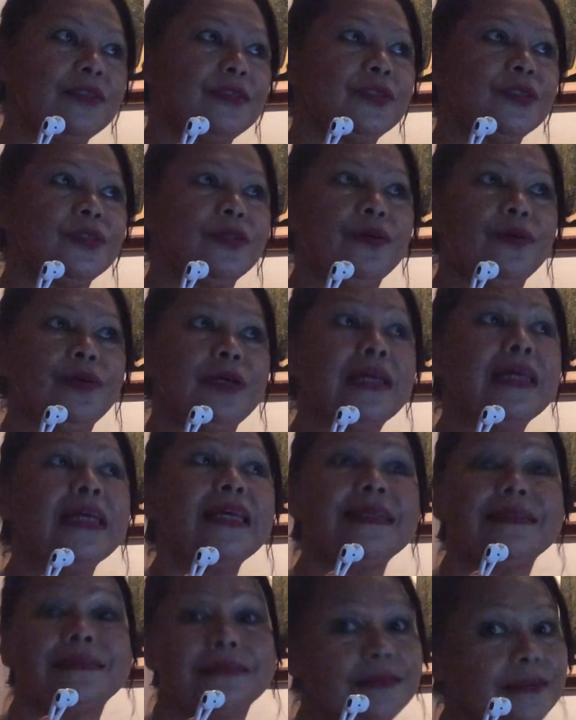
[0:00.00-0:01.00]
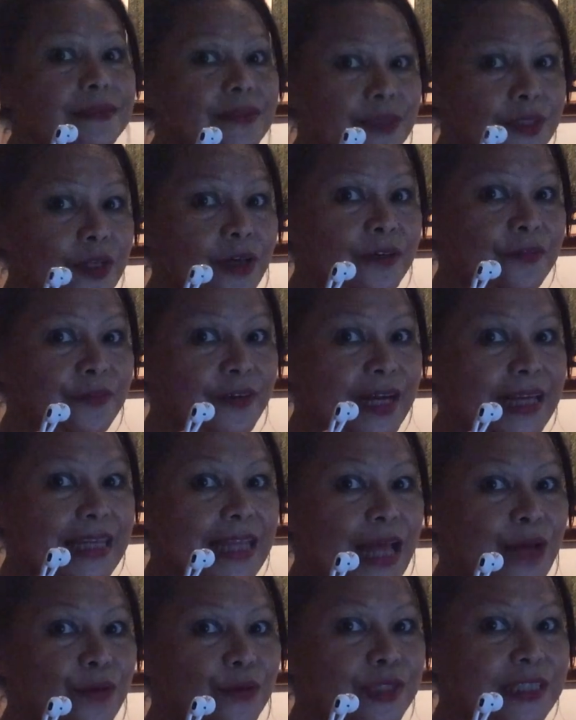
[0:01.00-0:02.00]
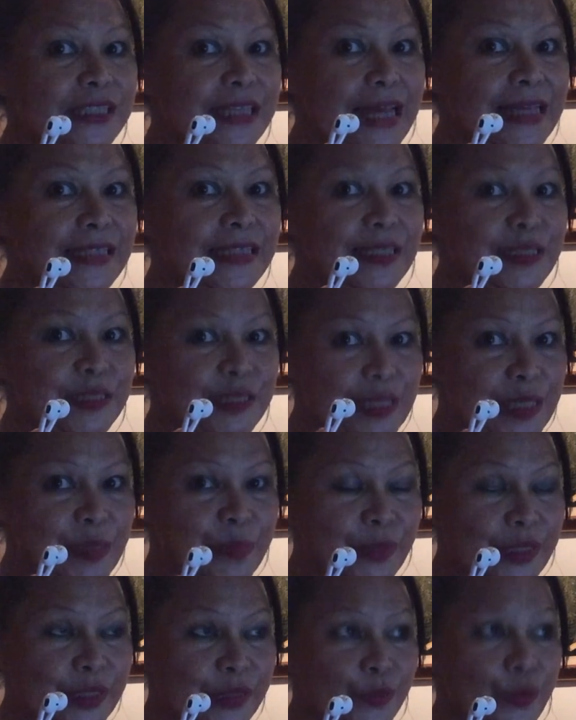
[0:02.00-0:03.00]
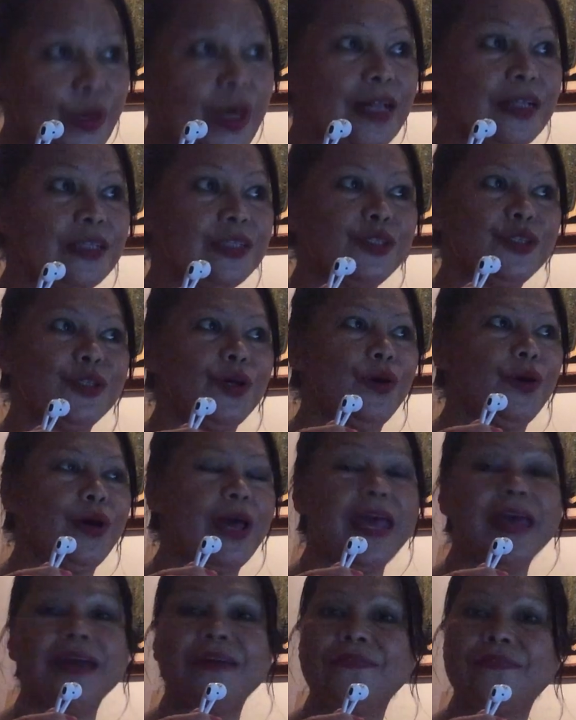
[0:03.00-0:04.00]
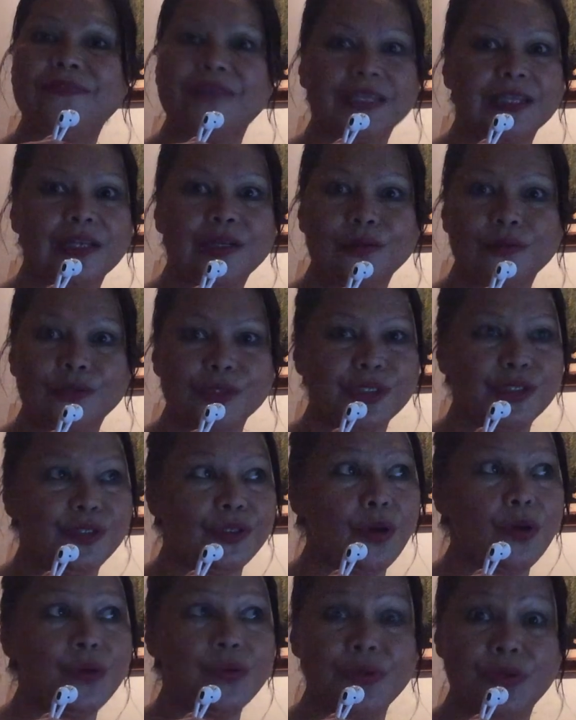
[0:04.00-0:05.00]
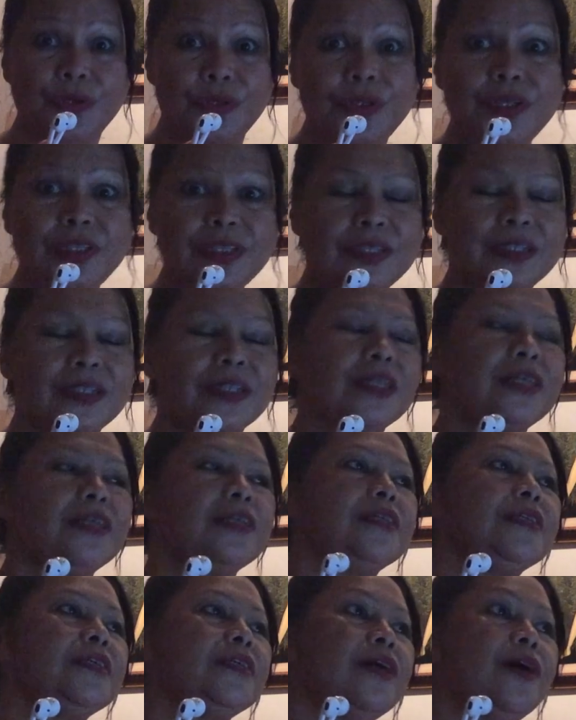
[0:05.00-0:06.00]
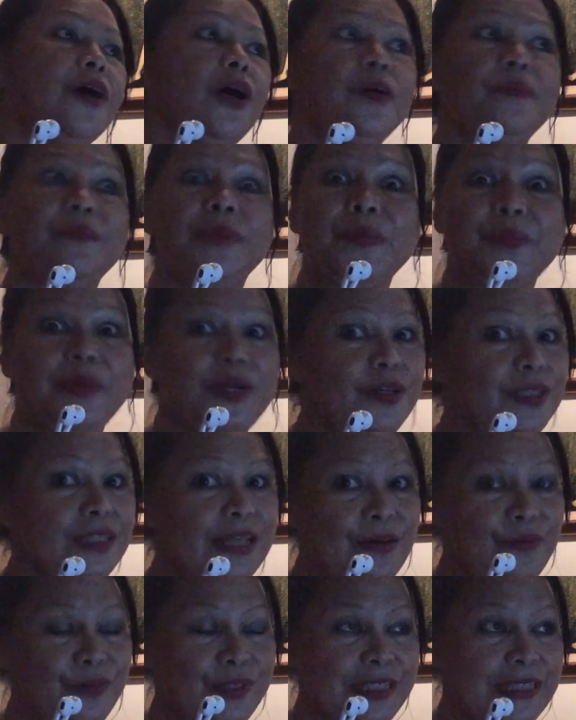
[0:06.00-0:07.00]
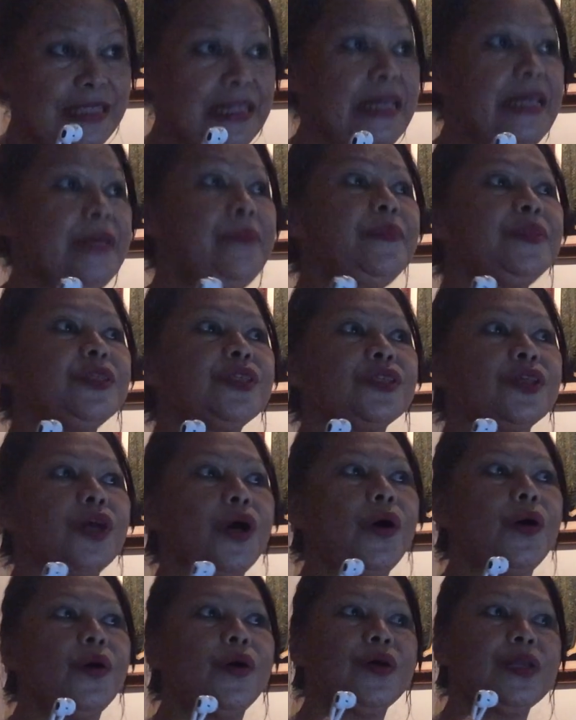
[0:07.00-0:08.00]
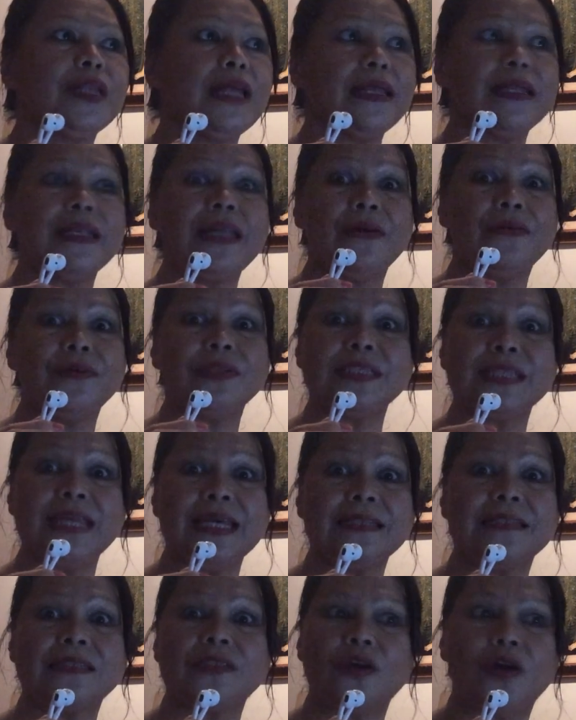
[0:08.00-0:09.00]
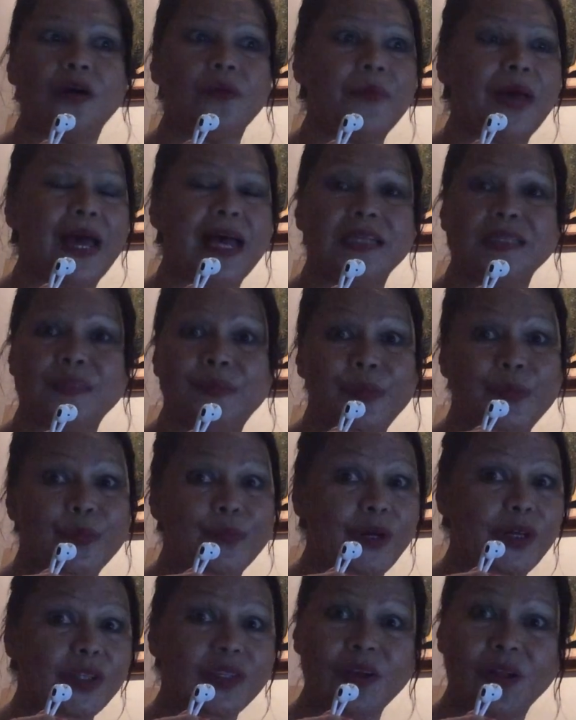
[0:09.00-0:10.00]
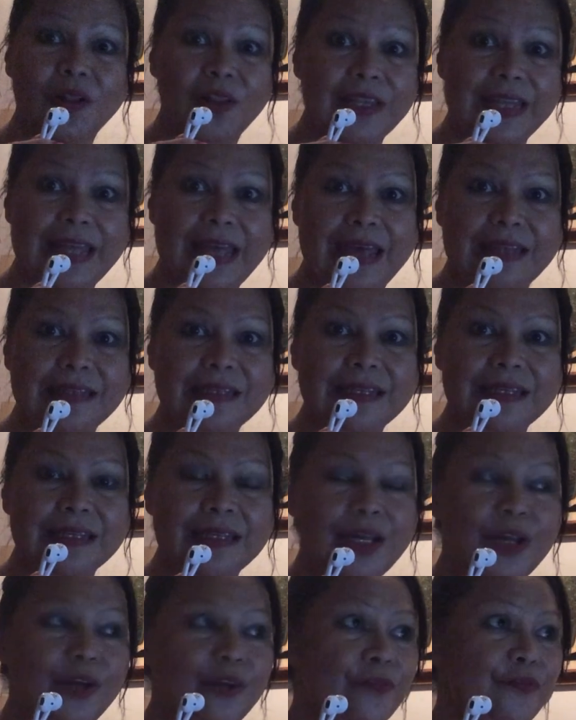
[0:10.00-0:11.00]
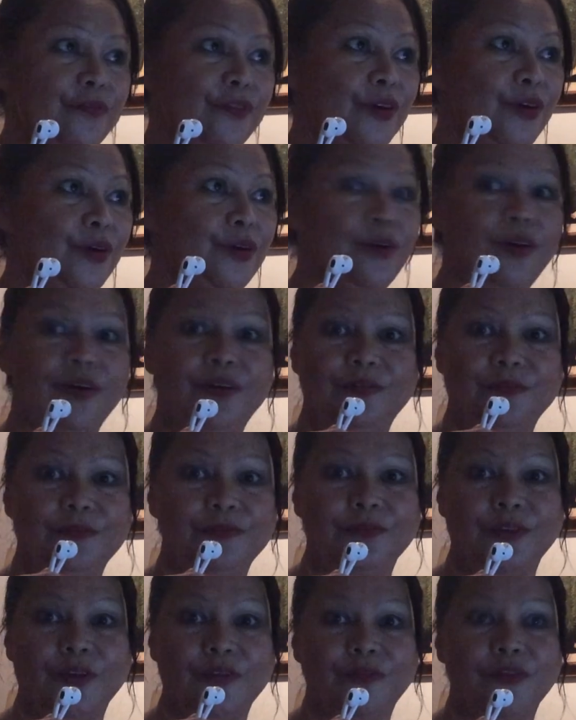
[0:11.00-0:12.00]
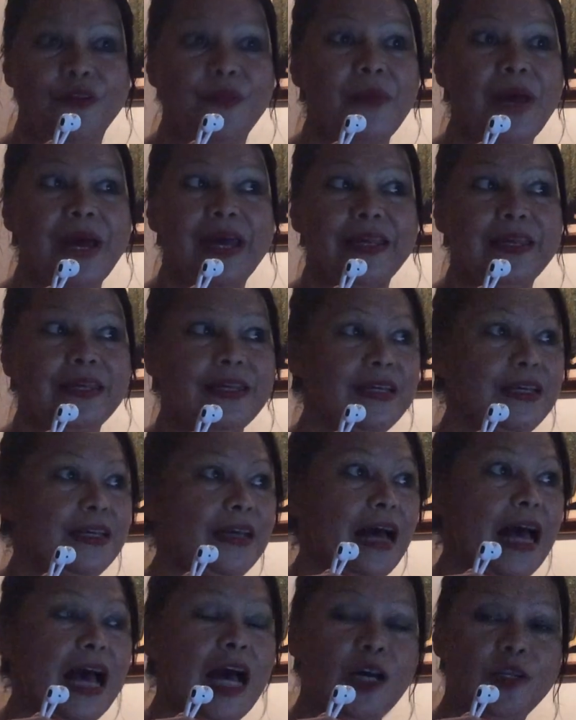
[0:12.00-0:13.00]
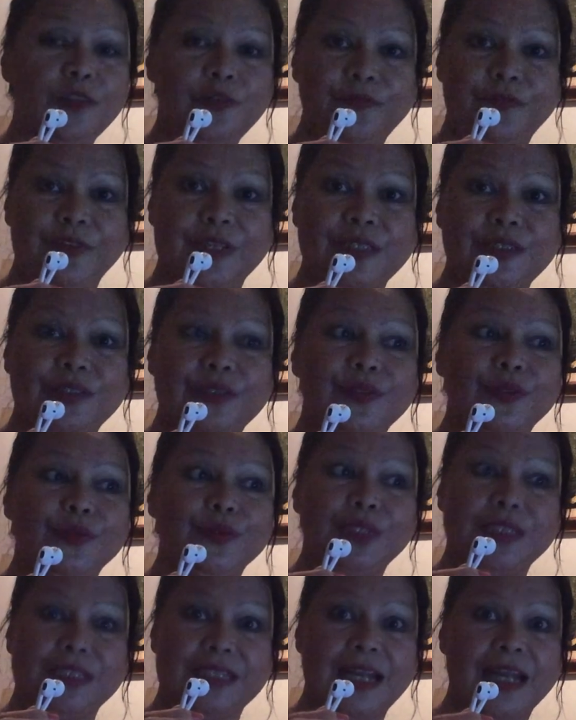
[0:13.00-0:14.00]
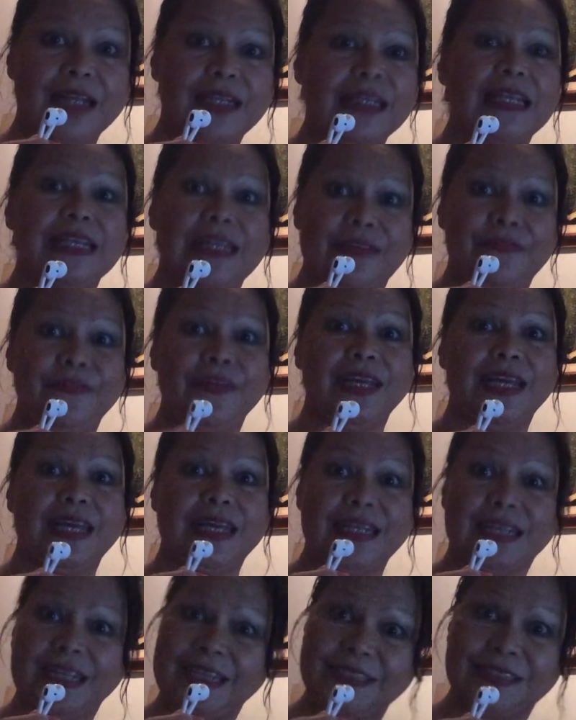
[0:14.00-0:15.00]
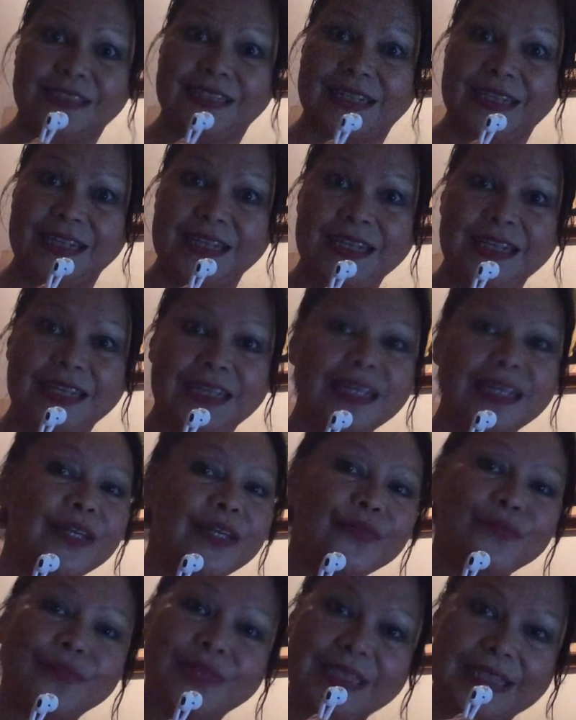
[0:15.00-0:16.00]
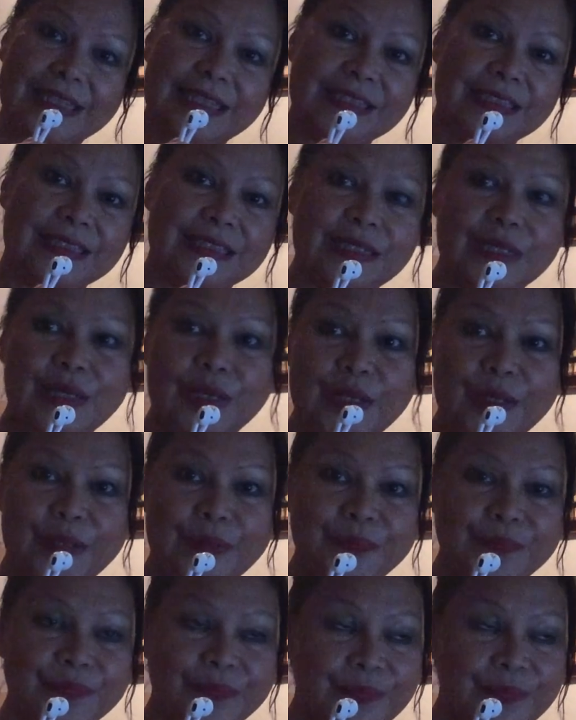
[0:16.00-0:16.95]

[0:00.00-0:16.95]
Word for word: so don't forget i was nice and slim as well so everything looked so good on me because i was slim so that that was it so my husband bought all that for for for my outfit to start living in italy with this uh,